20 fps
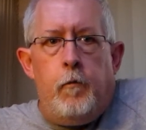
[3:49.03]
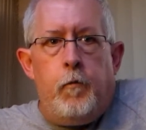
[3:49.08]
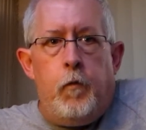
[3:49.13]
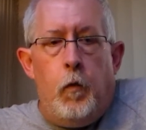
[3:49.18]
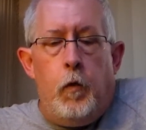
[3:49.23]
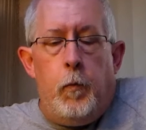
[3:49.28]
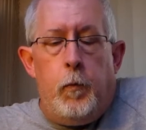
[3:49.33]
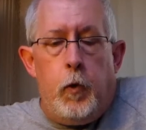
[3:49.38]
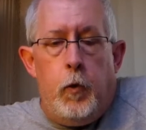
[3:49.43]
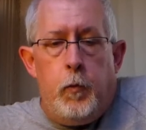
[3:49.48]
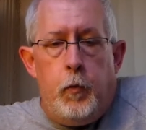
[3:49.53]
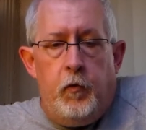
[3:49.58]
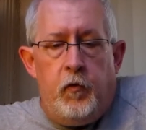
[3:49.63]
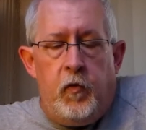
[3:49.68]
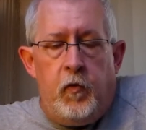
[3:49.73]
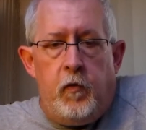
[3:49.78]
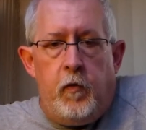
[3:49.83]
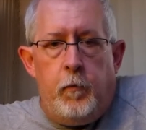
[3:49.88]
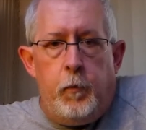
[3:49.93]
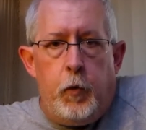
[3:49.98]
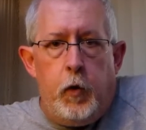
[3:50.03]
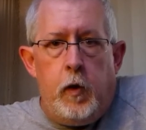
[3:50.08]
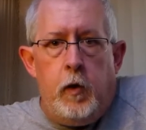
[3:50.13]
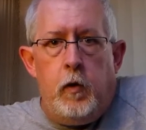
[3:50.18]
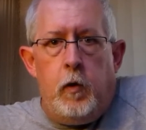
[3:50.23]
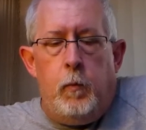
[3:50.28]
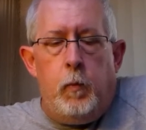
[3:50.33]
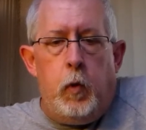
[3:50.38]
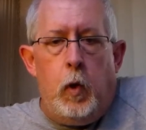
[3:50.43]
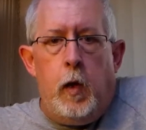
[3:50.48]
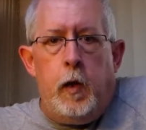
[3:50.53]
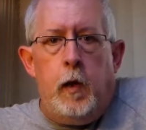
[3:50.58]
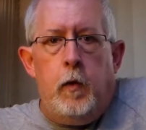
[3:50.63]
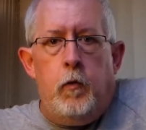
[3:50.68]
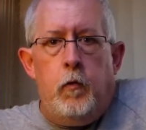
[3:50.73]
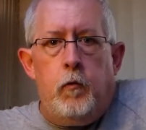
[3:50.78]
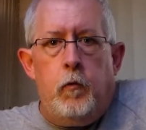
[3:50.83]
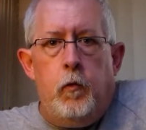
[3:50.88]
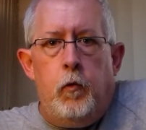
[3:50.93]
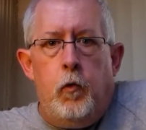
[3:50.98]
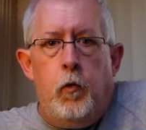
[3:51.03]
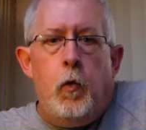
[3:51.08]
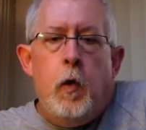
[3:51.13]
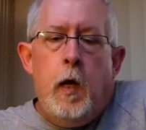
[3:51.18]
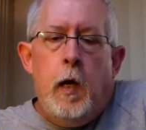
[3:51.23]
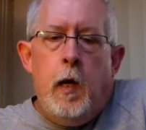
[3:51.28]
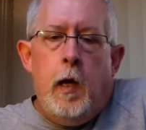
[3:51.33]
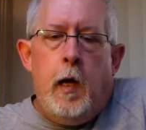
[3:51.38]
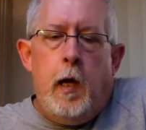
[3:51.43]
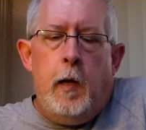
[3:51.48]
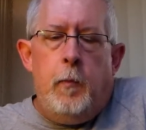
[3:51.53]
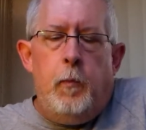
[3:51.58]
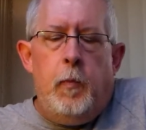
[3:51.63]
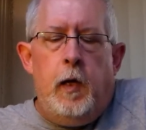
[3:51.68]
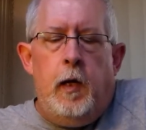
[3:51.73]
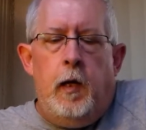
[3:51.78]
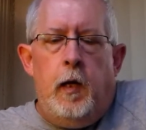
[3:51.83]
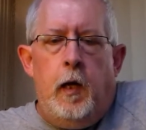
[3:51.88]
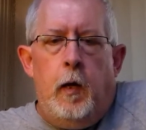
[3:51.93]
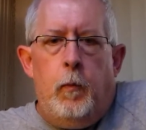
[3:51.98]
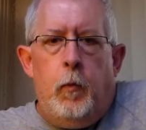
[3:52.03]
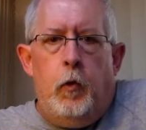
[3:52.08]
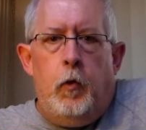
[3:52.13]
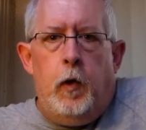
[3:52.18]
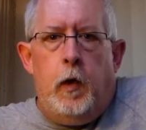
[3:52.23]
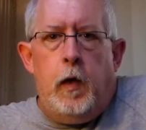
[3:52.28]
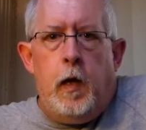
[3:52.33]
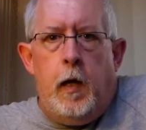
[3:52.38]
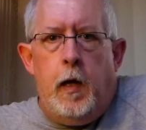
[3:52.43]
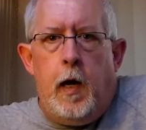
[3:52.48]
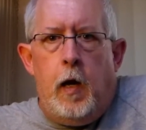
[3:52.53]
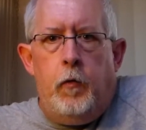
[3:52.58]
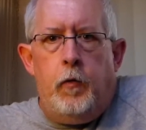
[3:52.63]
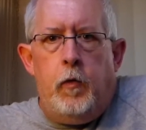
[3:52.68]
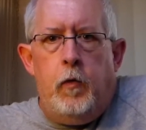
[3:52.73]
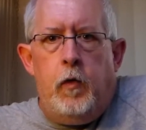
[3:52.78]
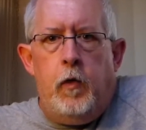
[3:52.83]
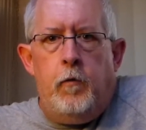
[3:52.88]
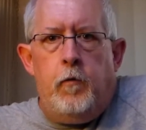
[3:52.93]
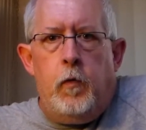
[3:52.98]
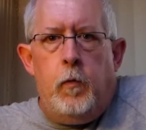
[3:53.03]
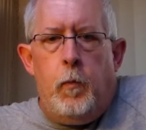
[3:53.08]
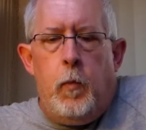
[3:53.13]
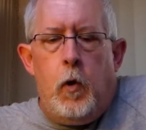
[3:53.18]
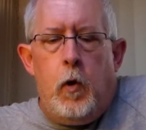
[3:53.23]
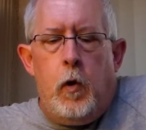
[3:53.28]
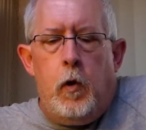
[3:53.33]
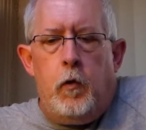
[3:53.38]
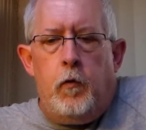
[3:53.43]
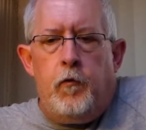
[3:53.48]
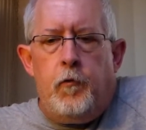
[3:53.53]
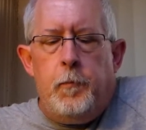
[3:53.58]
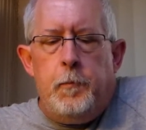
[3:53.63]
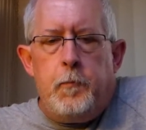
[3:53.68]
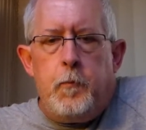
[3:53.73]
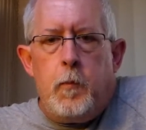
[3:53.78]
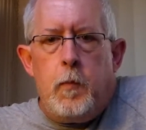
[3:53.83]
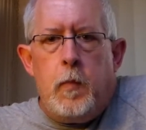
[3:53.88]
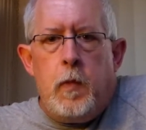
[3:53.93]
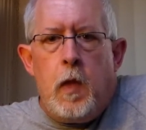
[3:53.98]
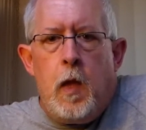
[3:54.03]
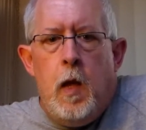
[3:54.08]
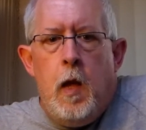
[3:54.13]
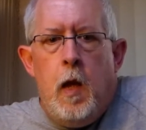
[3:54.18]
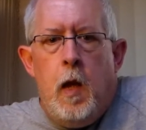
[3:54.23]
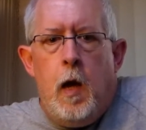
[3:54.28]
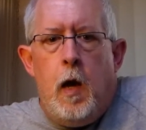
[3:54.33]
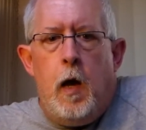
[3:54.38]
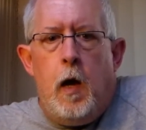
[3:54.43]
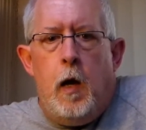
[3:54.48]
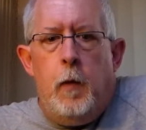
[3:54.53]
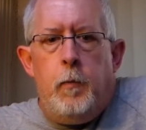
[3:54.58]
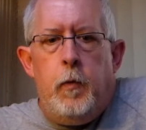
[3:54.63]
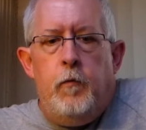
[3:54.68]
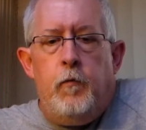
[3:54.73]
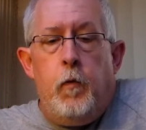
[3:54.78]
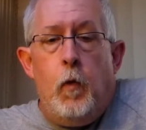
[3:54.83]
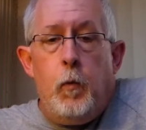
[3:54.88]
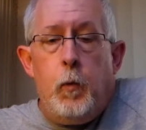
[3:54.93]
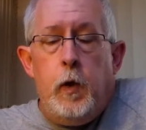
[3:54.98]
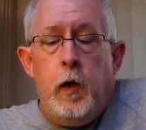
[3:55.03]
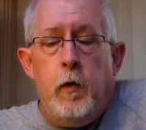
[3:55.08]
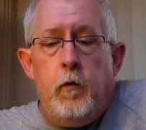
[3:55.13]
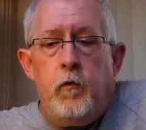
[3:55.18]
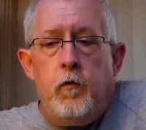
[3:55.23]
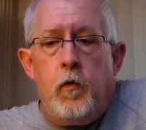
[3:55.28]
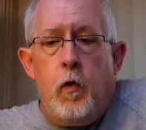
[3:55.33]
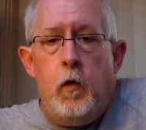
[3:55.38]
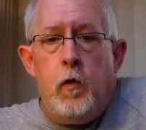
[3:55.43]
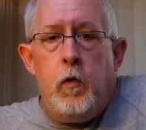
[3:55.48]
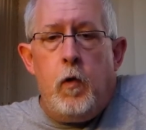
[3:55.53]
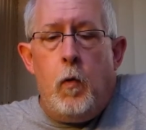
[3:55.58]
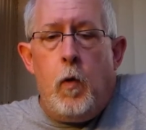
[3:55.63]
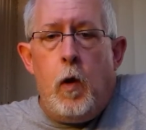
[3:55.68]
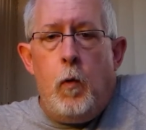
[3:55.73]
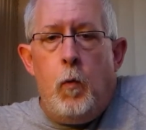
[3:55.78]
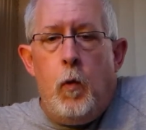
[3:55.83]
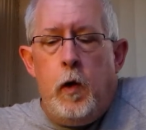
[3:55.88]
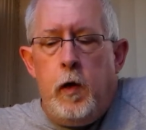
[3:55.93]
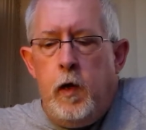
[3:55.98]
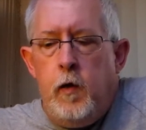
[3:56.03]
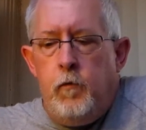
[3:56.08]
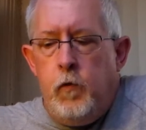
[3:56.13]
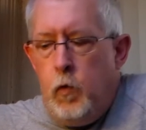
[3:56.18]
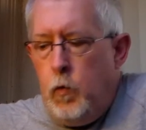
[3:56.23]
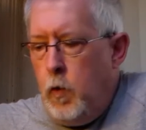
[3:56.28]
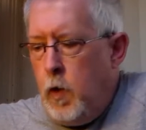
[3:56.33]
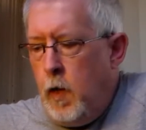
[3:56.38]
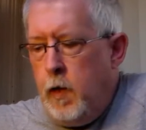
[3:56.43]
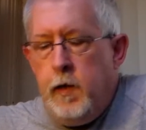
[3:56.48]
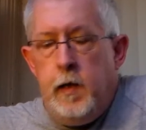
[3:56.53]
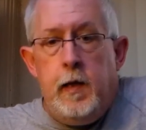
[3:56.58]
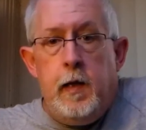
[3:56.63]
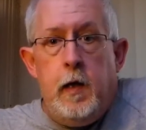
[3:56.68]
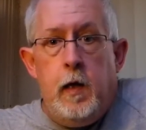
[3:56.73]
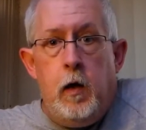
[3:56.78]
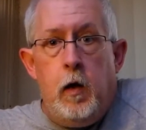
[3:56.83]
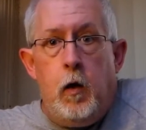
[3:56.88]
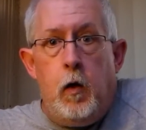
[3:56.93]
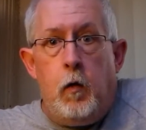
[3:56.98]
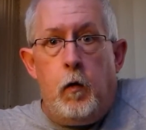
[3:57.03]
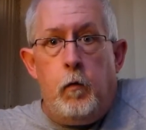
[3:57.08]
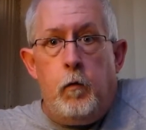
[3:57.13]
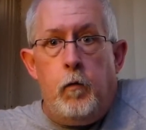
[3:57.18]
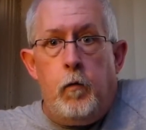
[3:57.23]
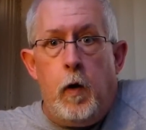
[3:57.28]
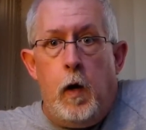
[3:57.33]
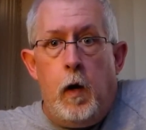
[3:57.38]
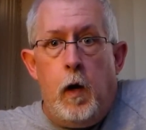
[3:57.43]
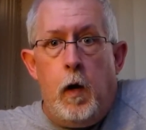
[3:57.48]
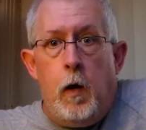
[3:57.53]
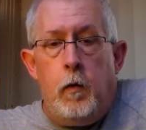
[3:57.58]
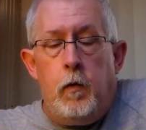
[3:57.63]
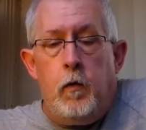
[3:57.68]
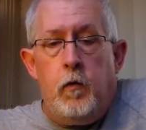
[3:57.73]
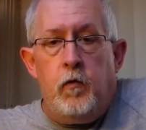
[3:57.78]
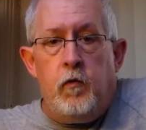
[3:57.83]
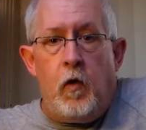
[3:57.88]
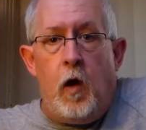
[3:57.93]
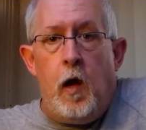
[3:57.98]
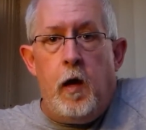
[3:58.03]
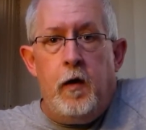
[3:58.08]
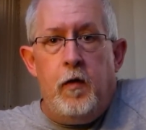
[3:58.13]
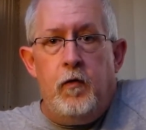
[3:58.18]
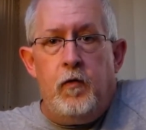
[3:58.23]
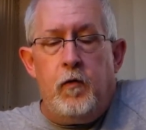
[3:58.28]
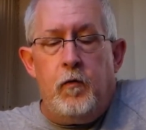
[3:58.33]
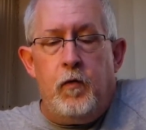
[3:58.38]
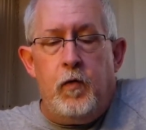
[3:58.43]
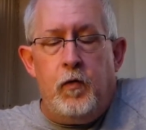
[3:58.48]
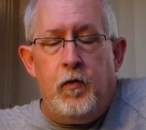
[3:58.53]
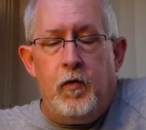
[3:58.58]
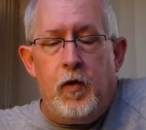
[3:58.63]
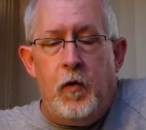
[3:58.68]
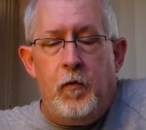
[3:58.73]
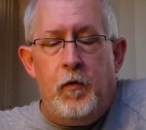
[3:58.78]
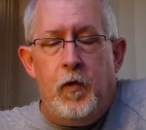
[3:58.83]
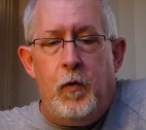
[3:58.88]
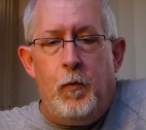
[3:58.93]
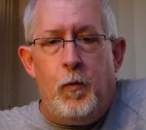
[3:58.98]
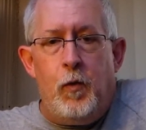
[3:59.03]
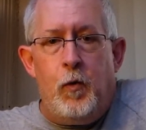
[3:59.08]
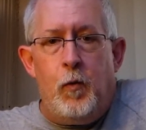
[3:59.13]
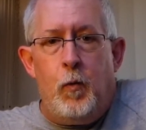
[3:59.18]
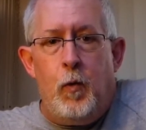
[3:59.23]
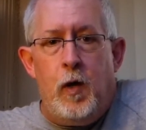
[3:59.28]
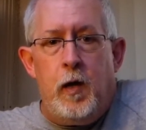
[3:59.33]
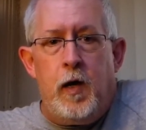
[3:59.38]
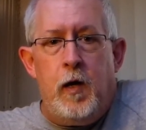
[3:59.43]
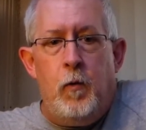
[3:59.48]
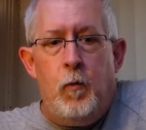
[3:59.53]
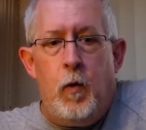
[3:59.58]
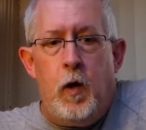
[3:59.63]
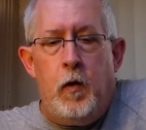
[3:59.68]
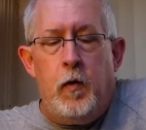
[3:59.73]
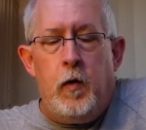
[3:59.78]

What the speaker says: for the purposes of putting the blade through and being able to cut out the different parts. Before we get started though, I want to give you an idea of the size of the stuff that we're working